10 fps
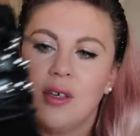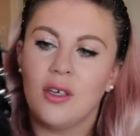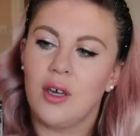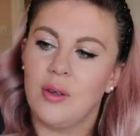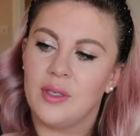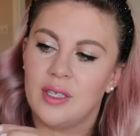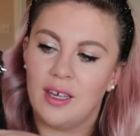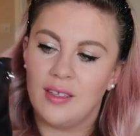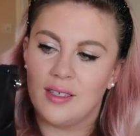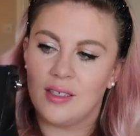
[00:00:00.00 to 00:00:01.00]
that goes
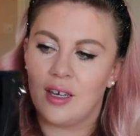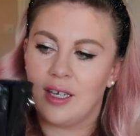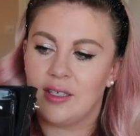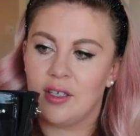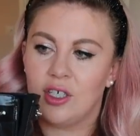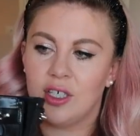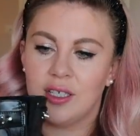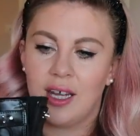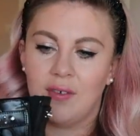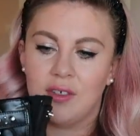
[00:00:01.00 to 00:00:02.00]
at the side, so she
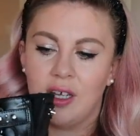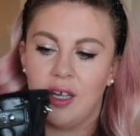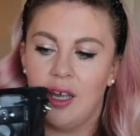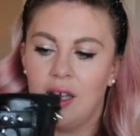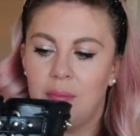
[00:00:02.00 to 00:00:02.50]
doesn't have to